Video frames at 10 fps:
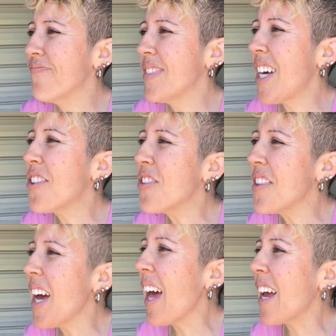than
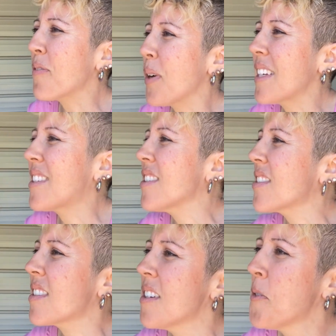that, I
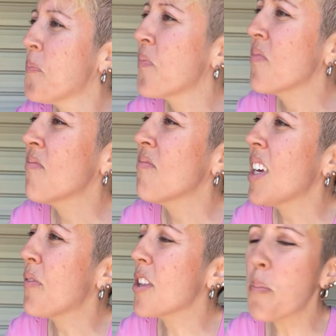just,
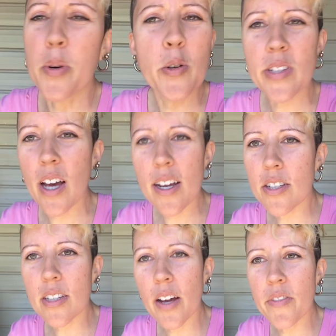for the Busa,
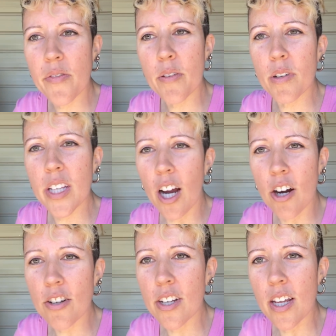I've never really
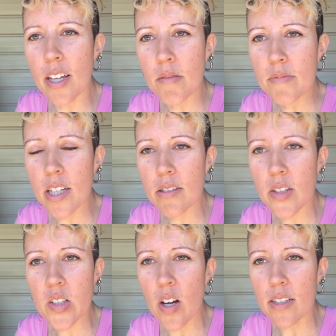heard any other
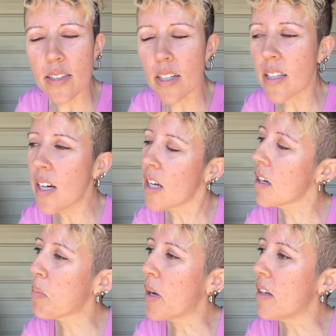exhausts that I
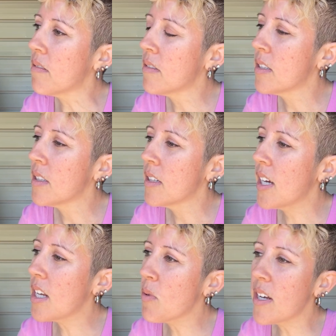like. But
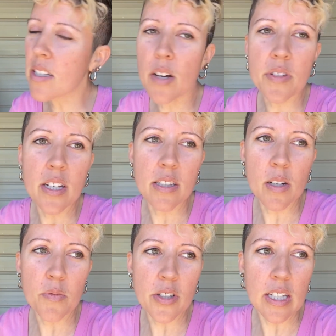anyways, I've seen
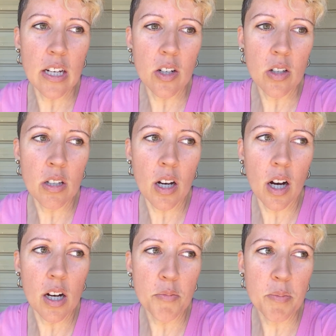some for sale
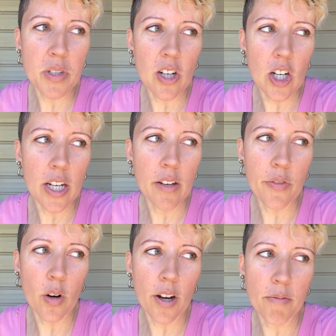in Missouri
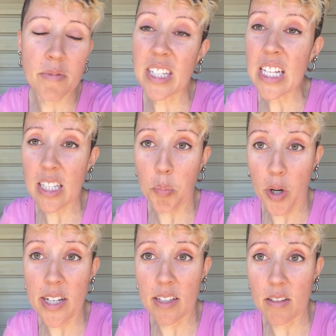for decent
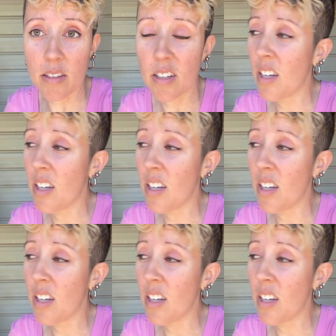prices.